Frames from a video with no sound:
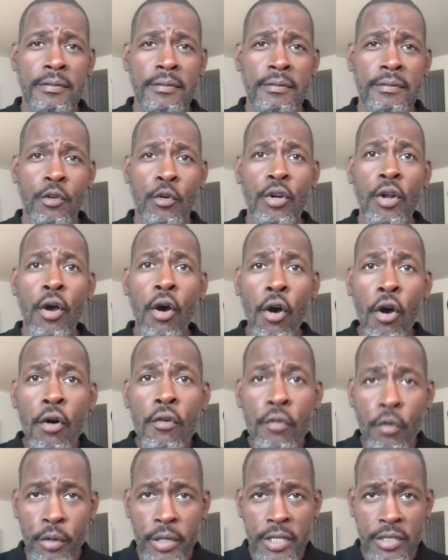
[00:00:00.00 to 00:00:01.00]
for an
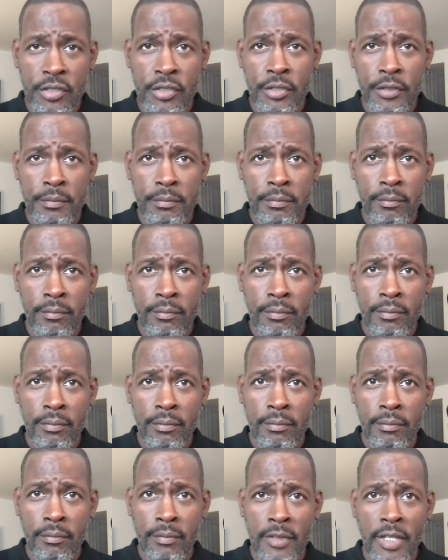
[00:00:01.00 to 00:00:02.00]
overage
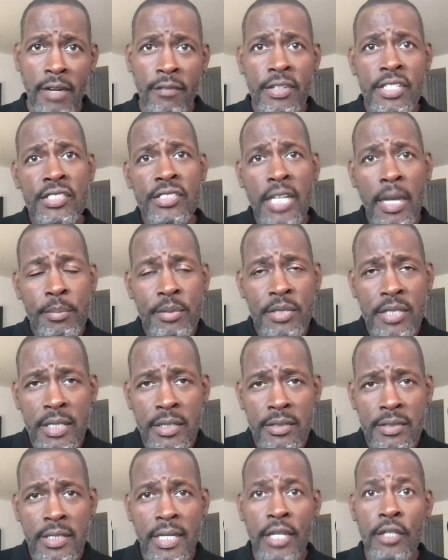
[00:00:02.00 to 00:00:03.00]
of a
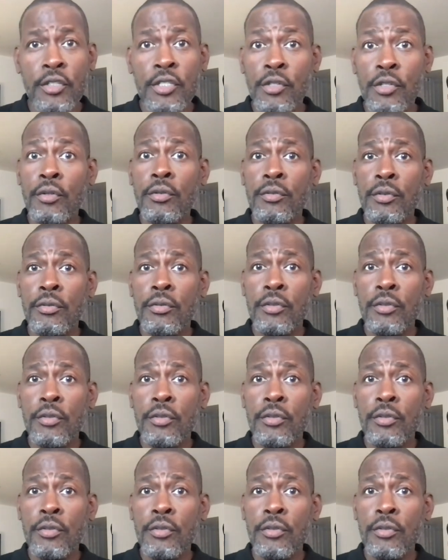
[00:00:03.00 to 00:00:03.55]
substance that you